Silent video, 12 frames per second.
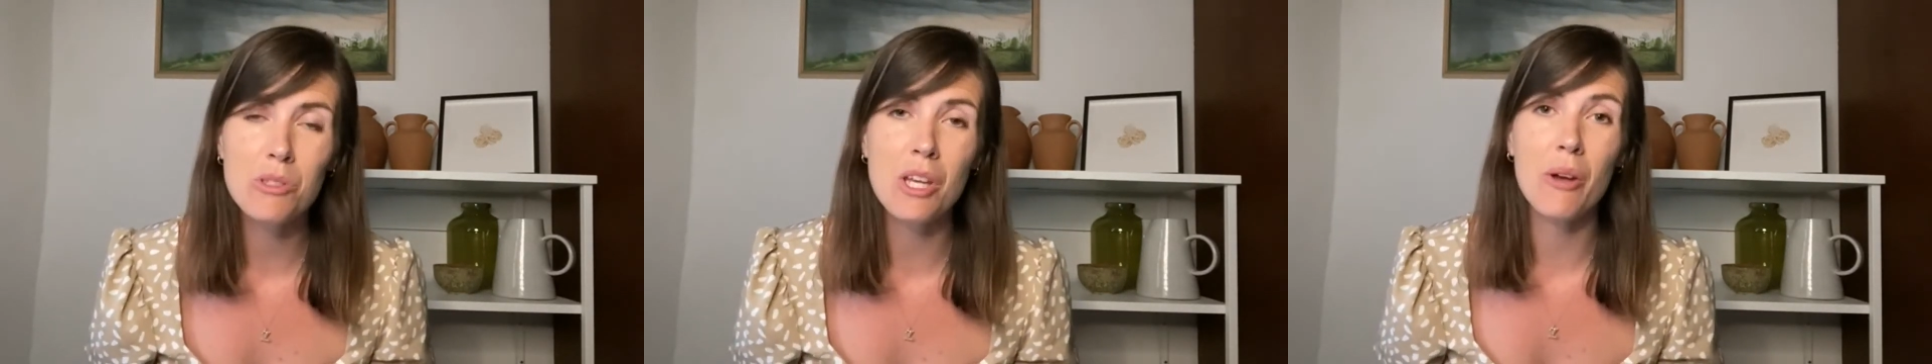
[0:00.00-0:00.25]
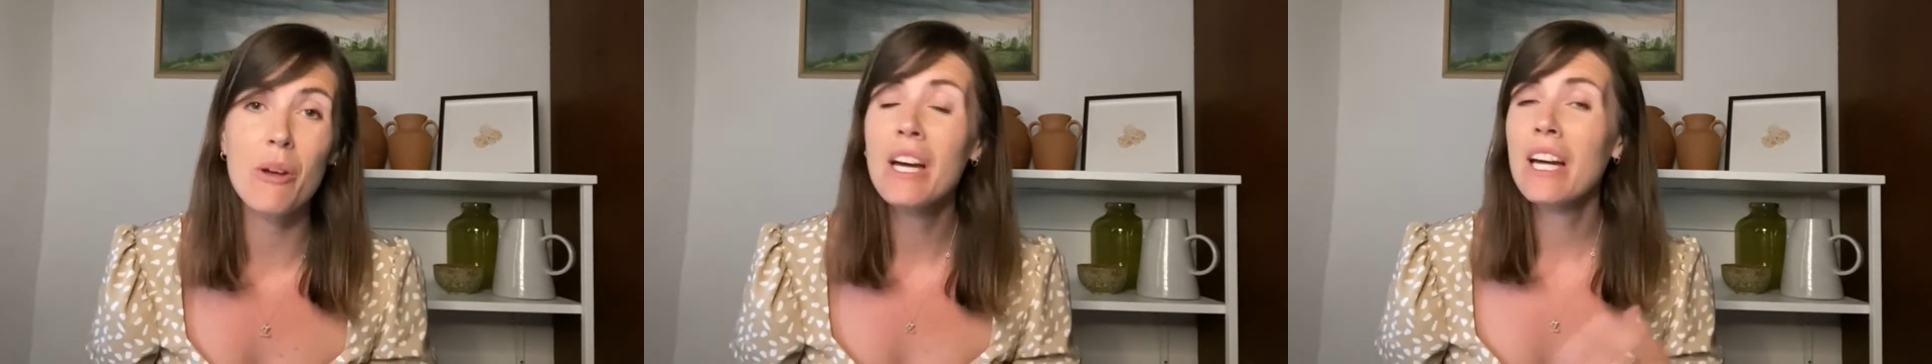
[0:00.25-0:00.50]
So
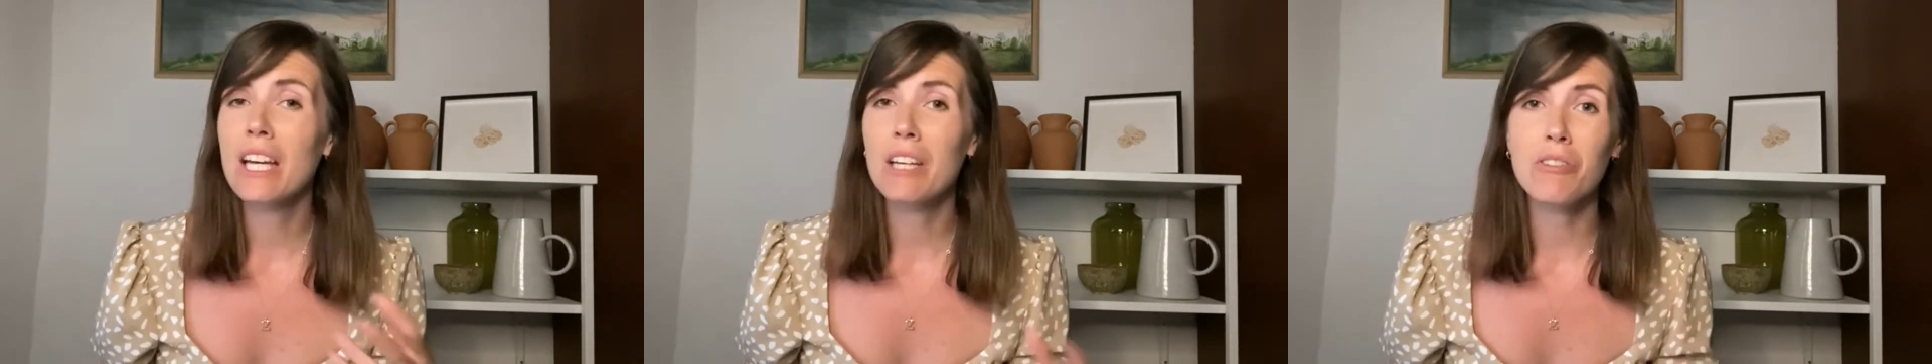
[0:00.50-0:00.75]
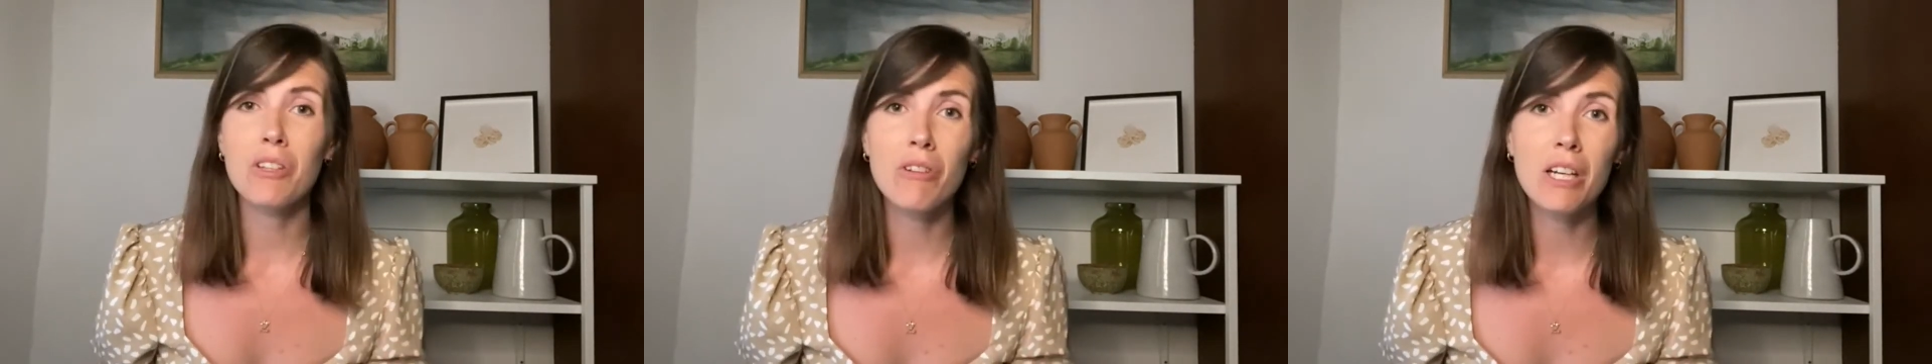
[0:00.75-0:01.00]

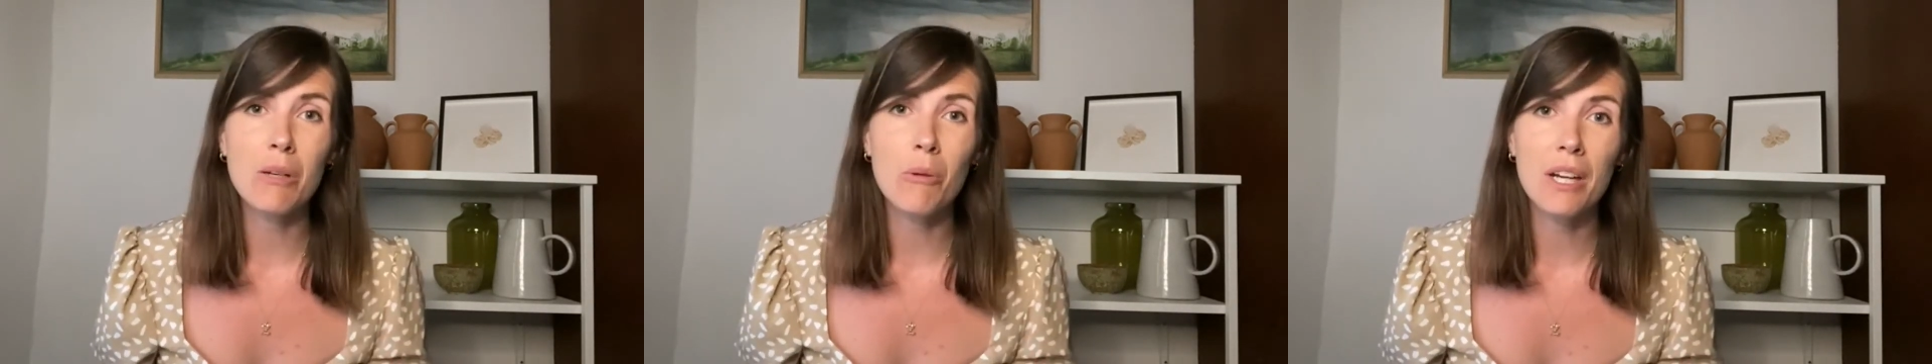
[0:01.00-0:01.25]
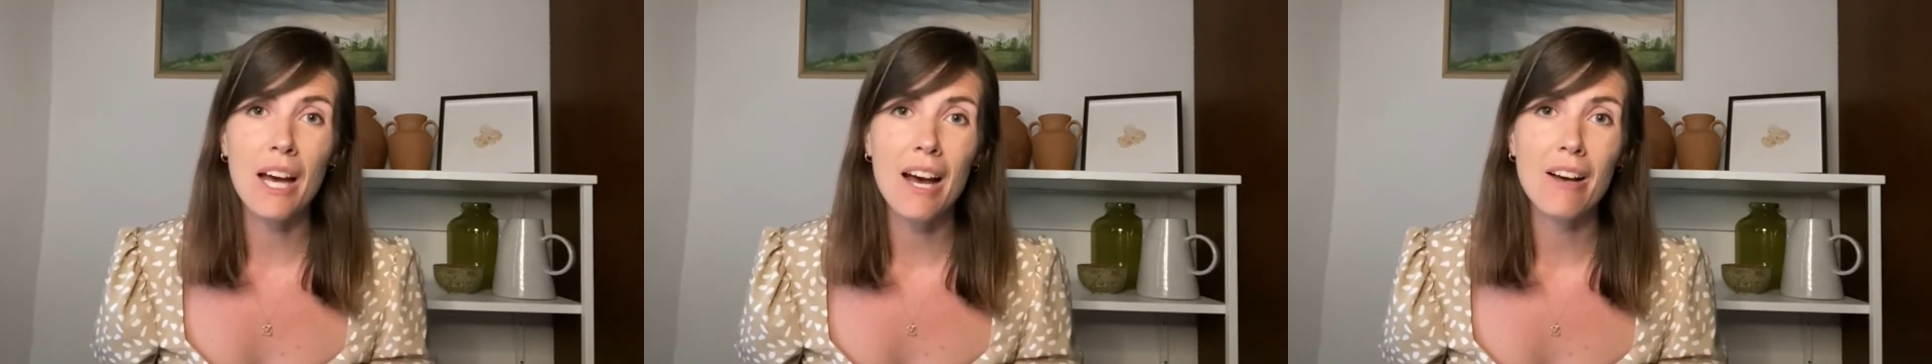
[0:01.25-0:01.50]
if you really
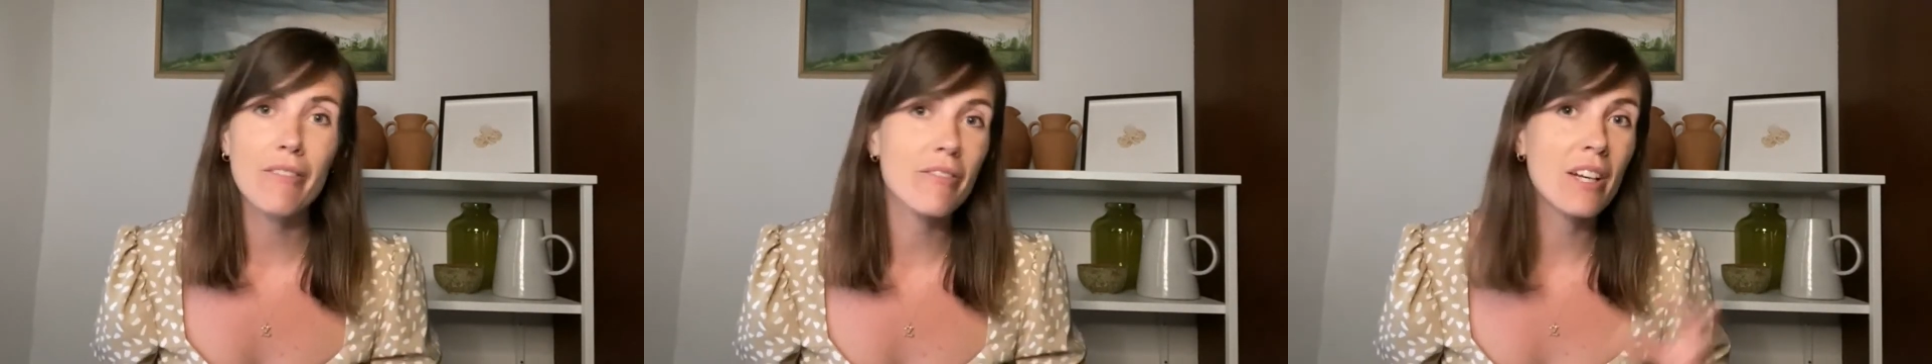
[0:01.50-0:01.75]
want to have